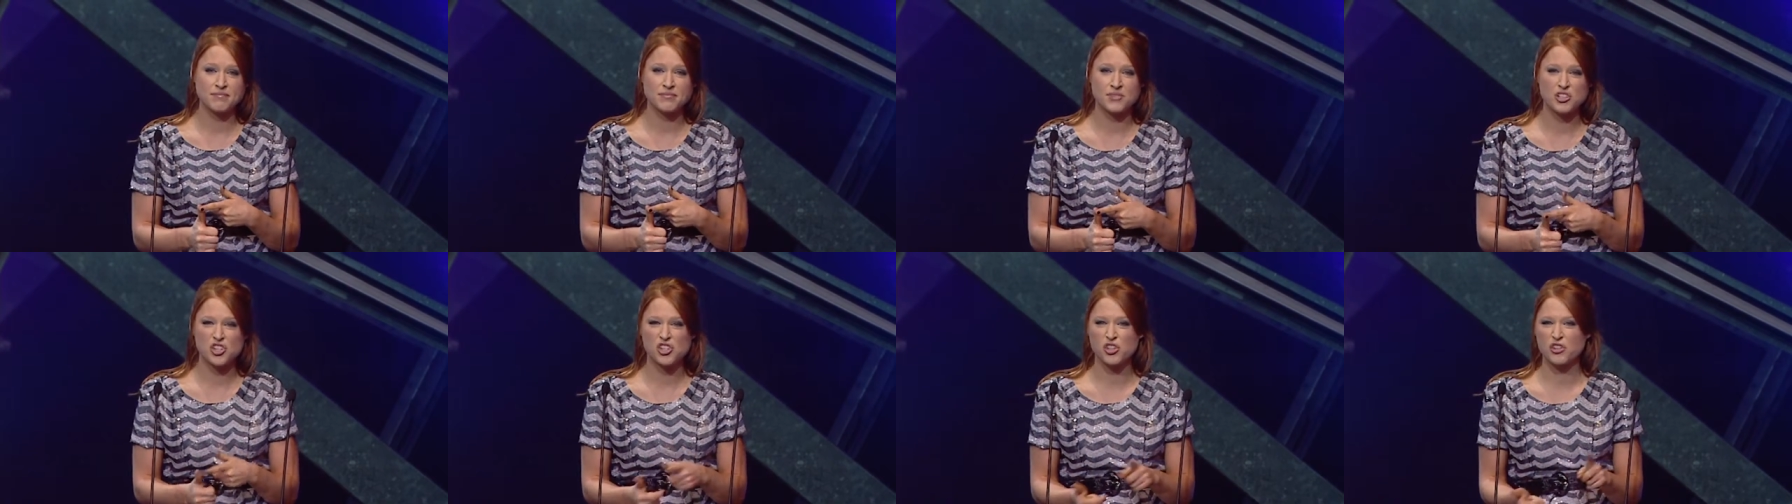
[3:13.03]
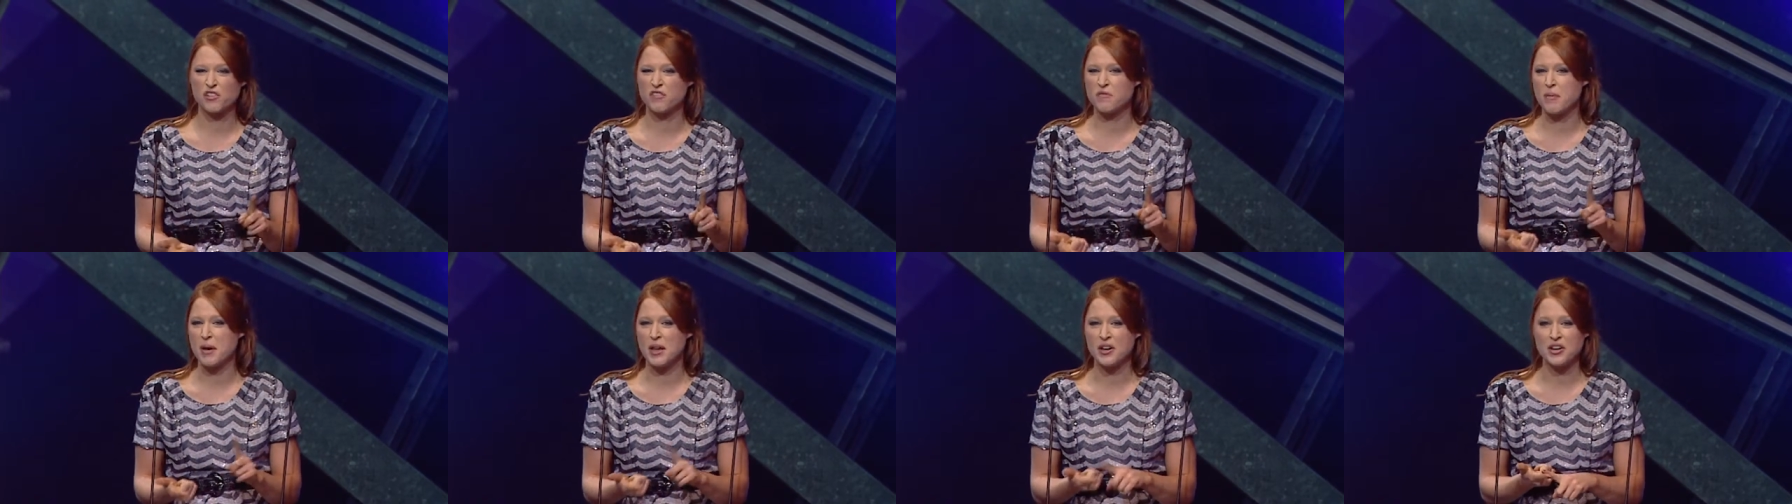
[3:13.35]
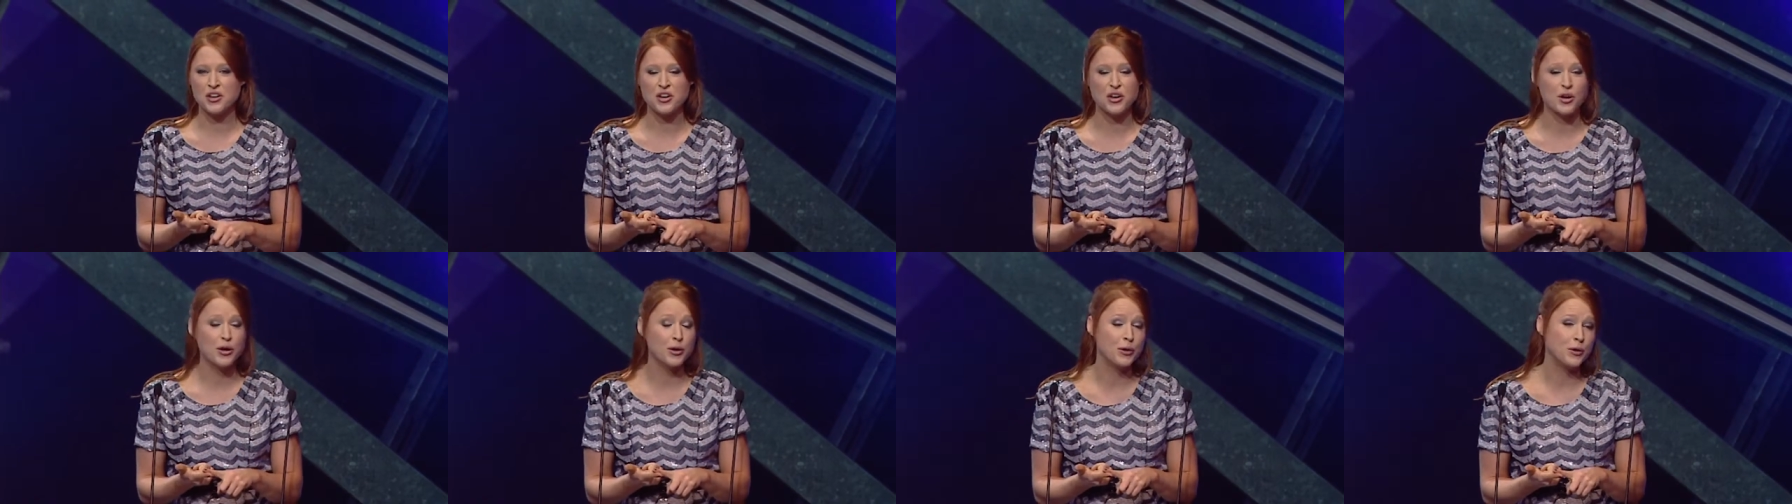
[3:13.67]
should have
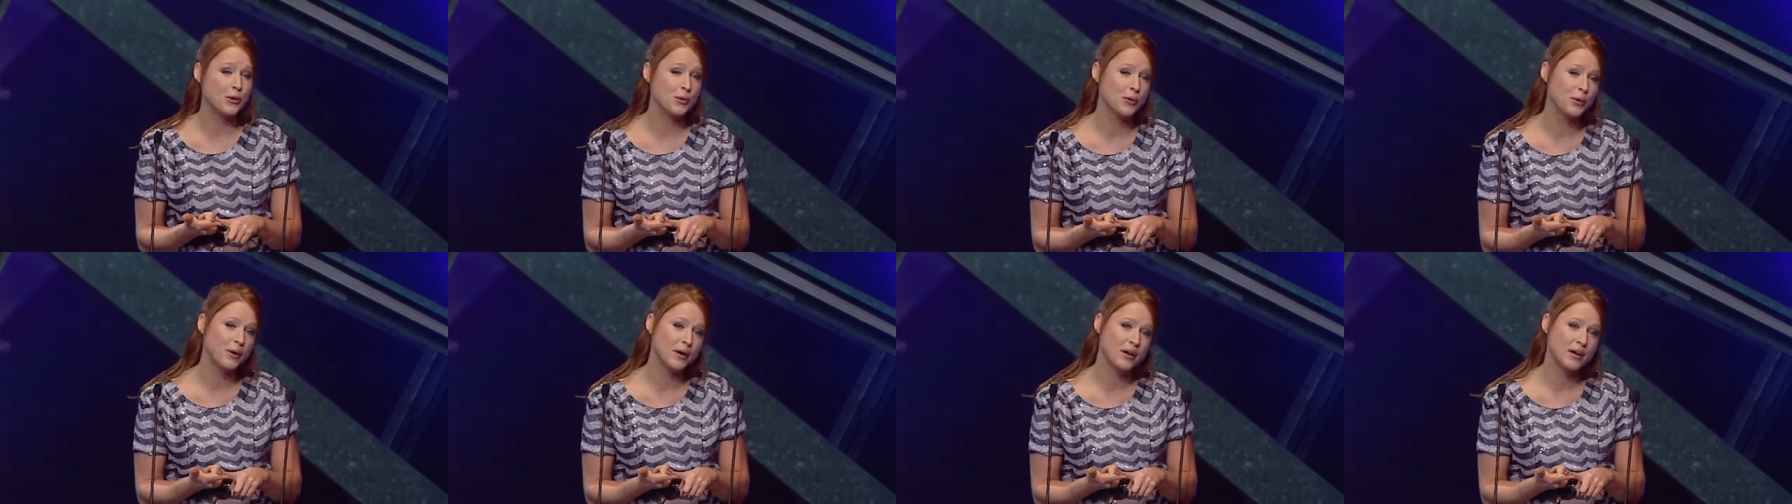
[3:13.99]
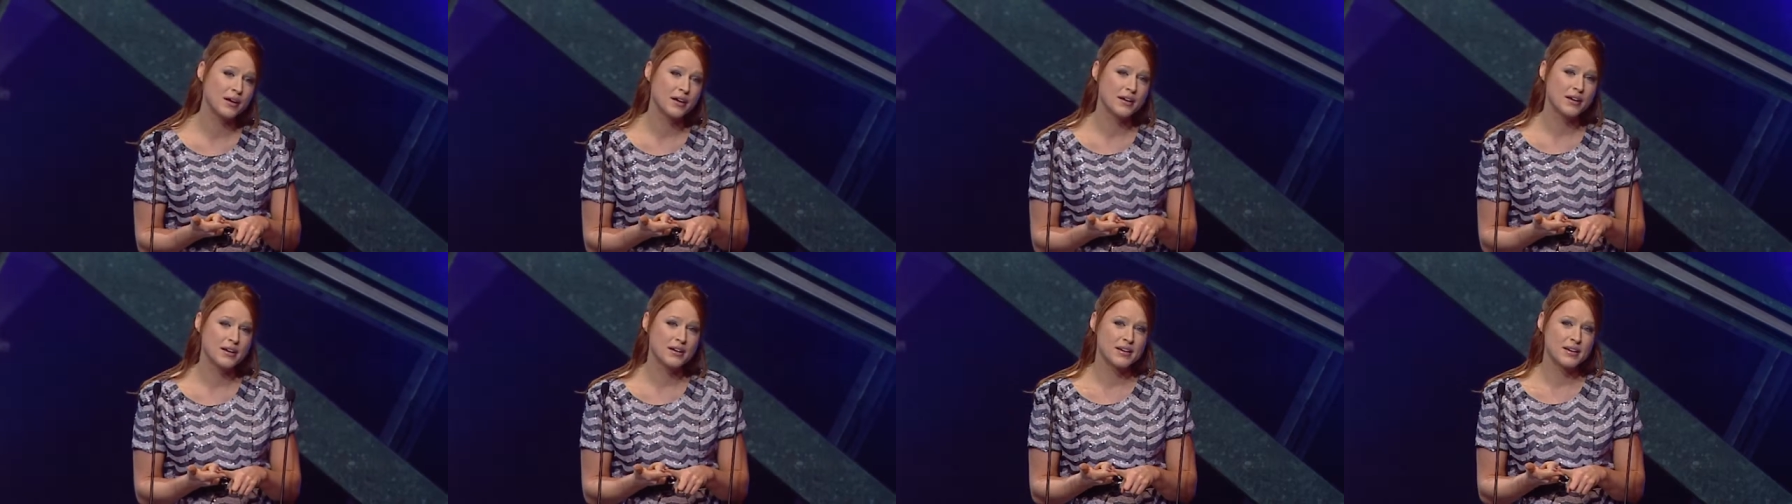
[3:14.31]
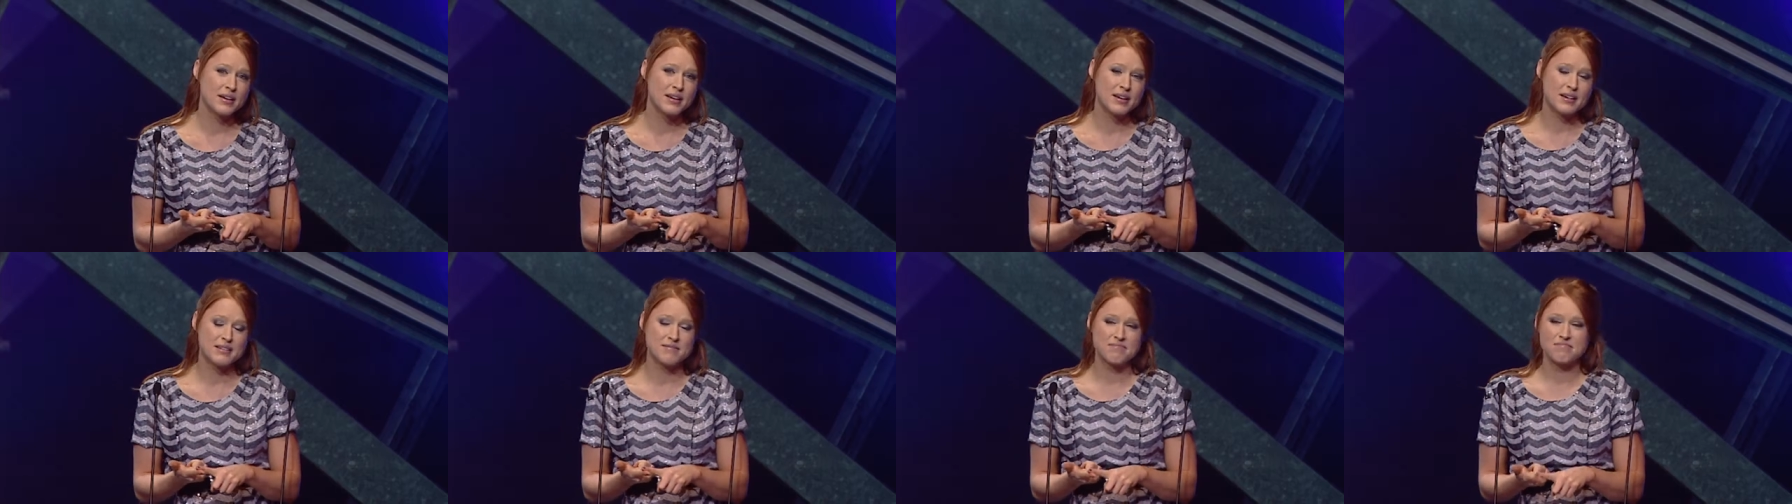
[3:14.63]
been you,
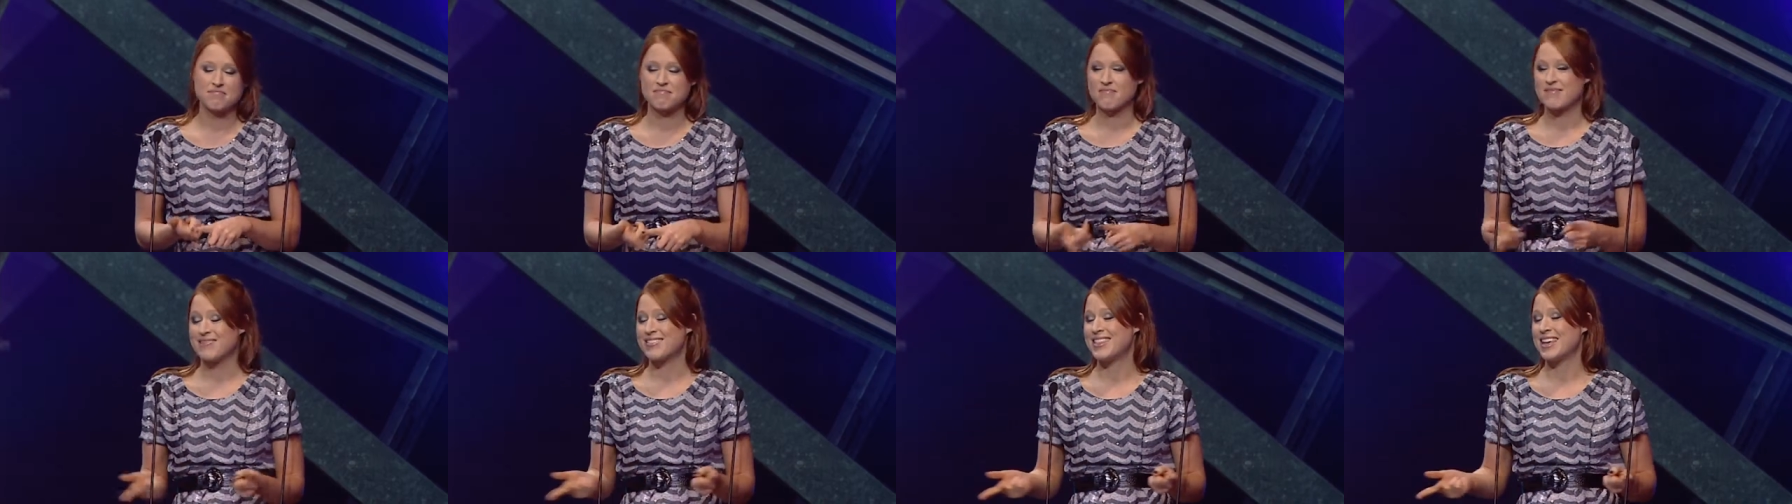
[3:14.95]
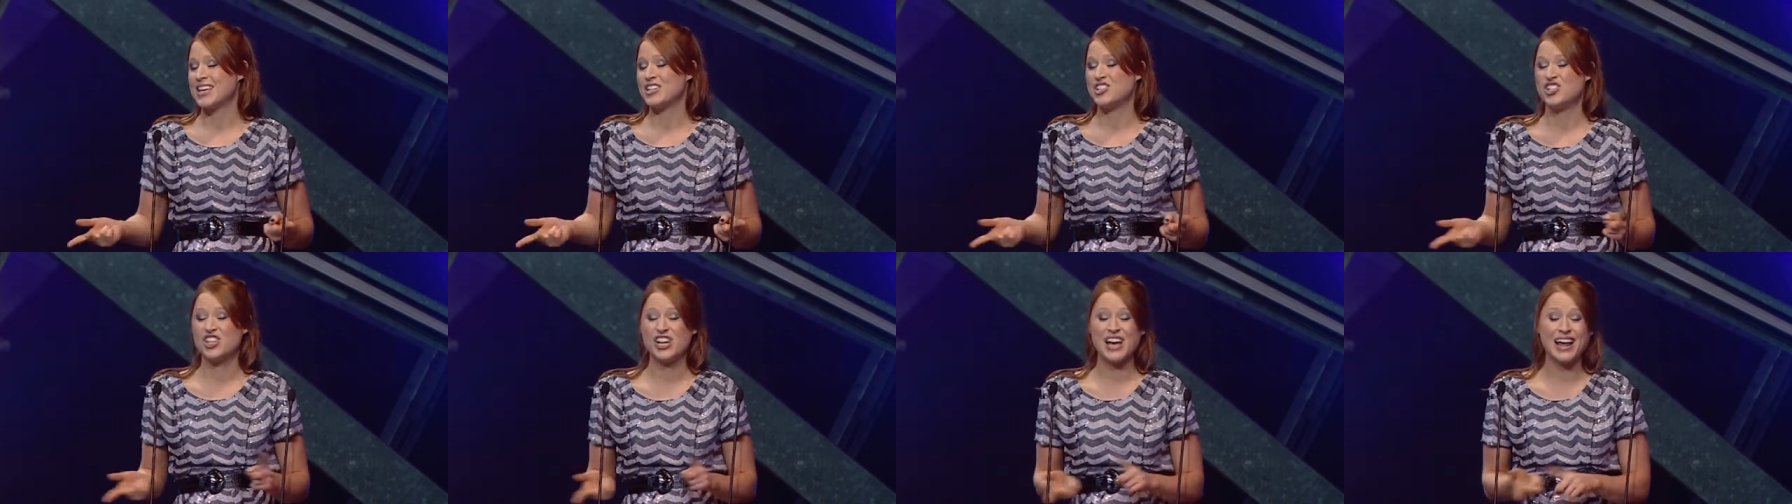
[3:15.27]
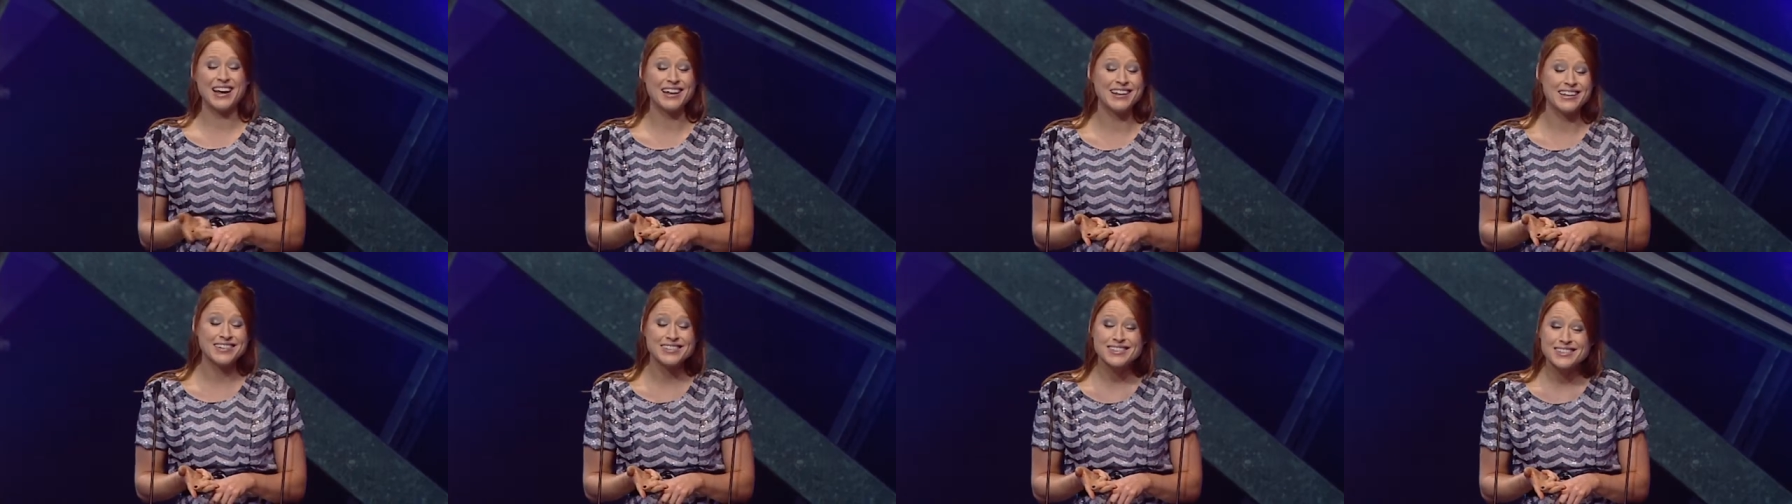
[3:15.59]
they're
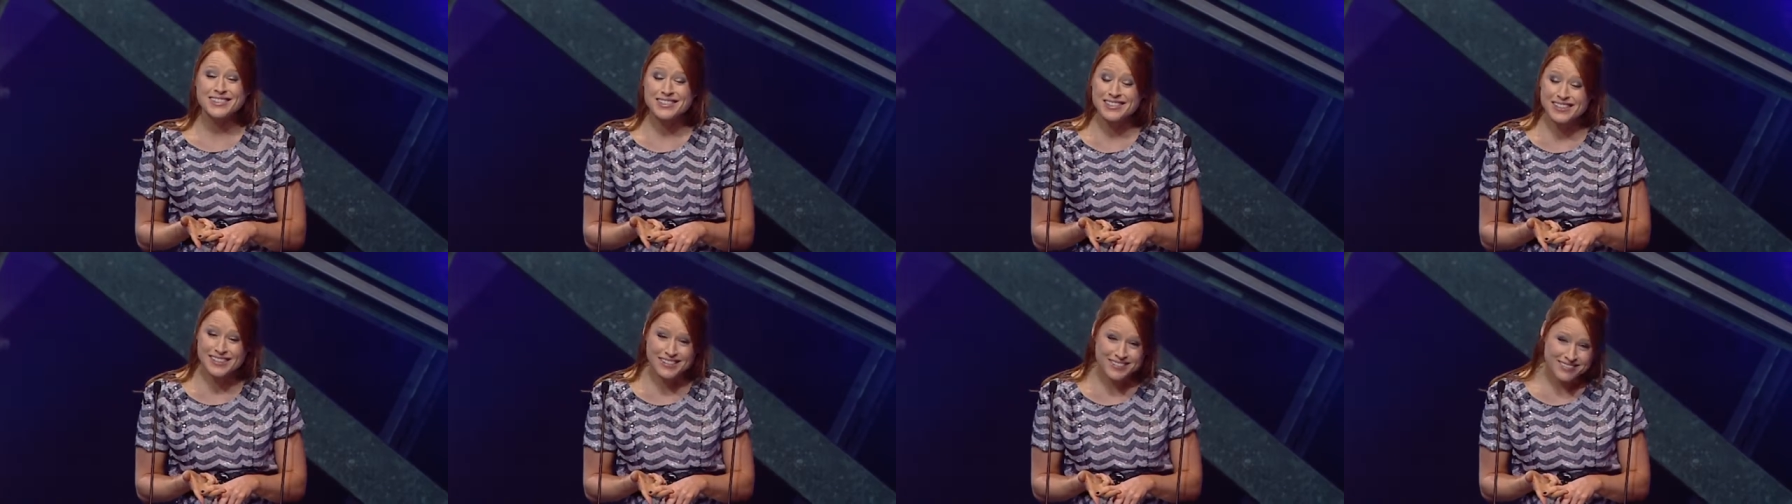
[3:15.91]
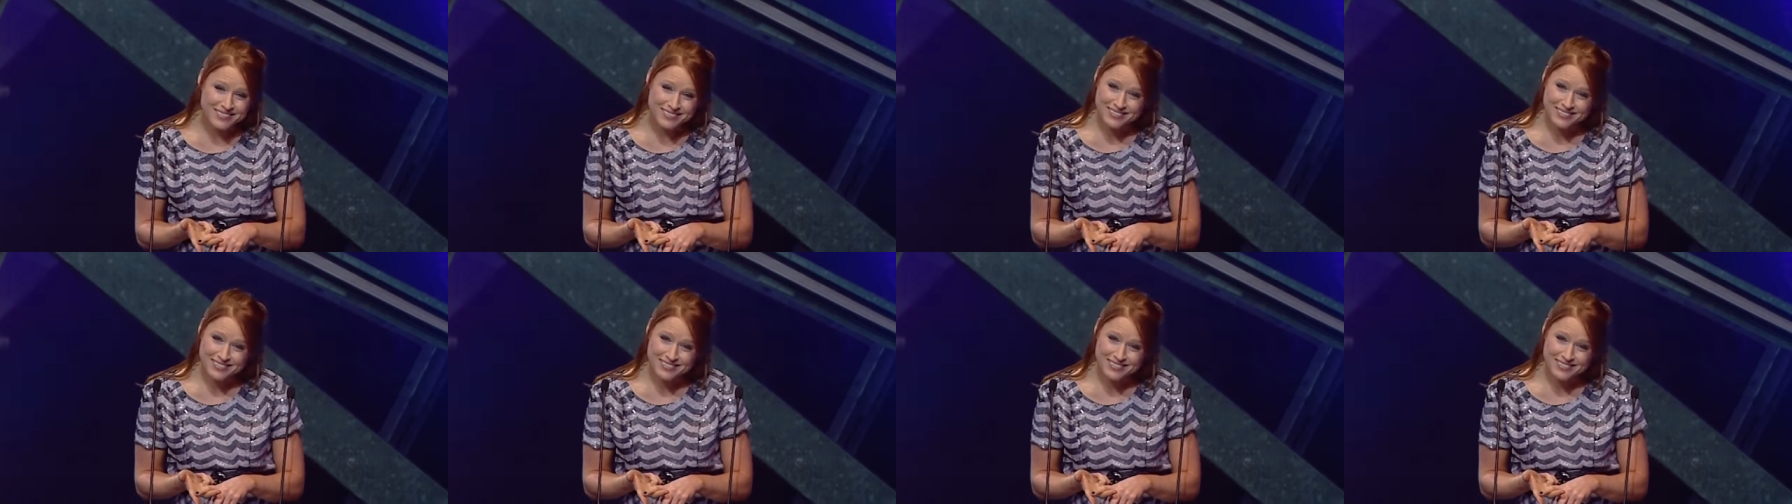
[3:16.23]
jealous.